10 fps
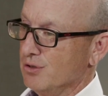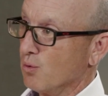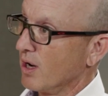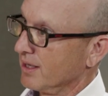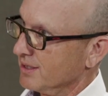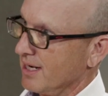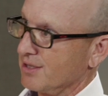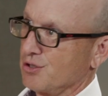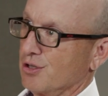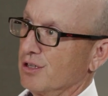new
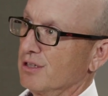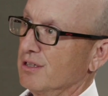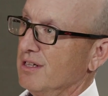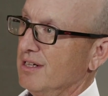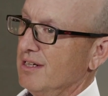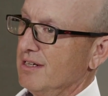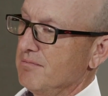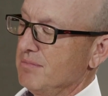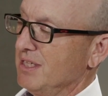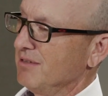architecture.
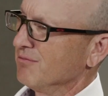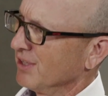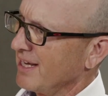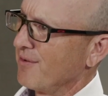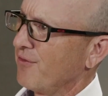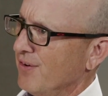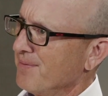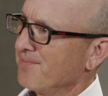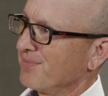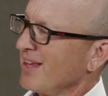Didn't really have
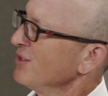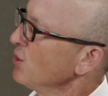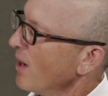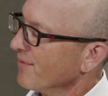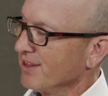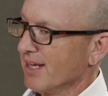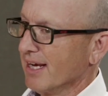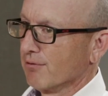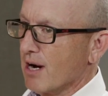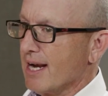knew
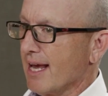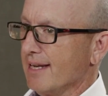everything, right?